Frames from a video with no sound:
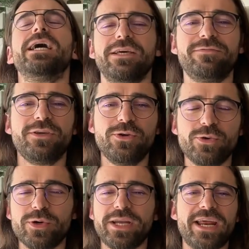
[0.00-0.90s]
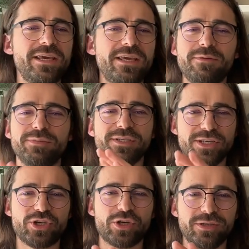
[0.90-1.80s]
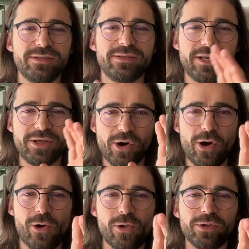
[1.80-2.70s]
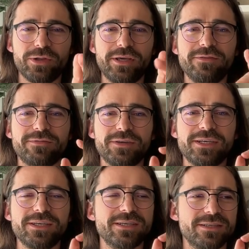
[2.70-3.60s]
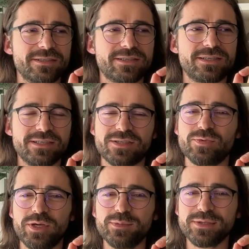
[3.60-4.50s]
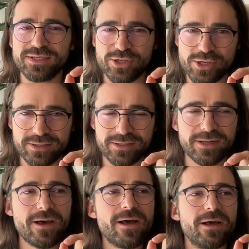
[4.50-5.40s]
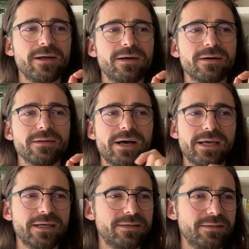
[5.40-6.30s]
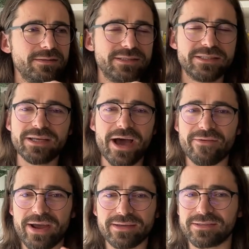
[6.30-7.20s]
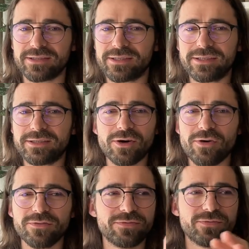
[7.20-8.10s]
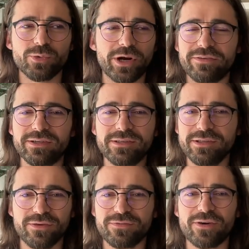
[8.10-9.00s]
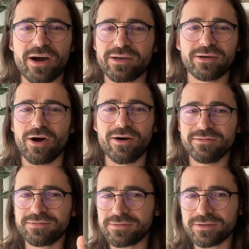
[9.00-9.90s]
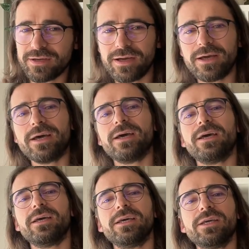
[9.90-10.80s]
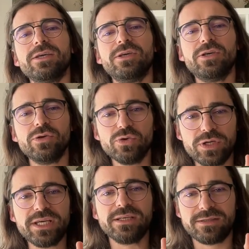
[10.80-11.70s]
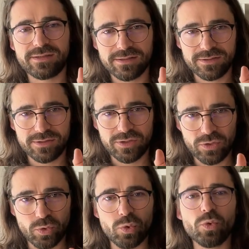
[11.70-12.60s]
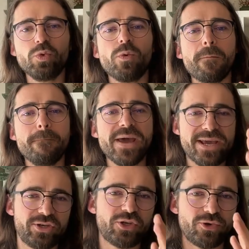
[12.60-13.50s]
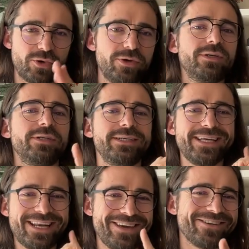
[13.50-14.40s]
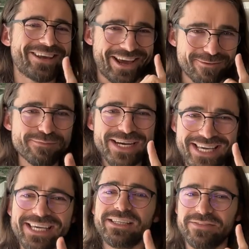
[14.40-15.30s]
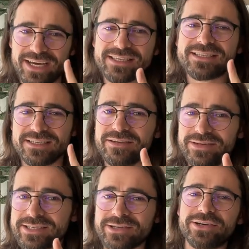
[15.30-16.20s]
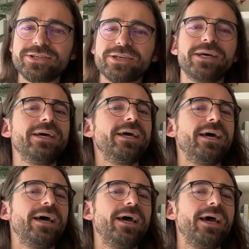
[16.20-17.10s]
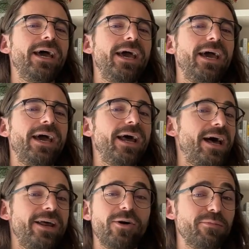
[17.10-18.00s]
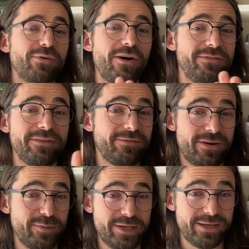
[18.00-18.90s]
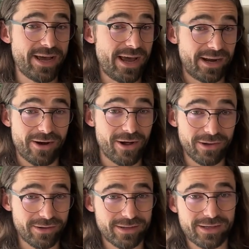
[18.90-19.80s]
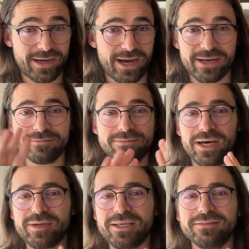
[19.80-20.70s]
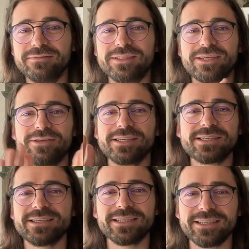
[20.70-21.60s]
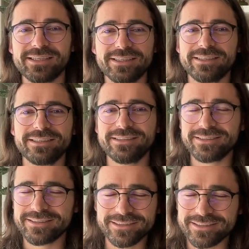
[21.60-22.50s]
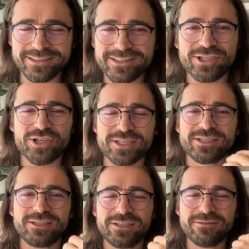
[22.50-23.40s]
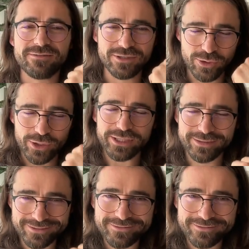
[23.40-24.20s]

And if you at any position that you hold, if it is C-suite position, like director of whatever the fuck off, you need to make sure that your company invests in research and I don't profit from it at all. I I mean seriously, just do it.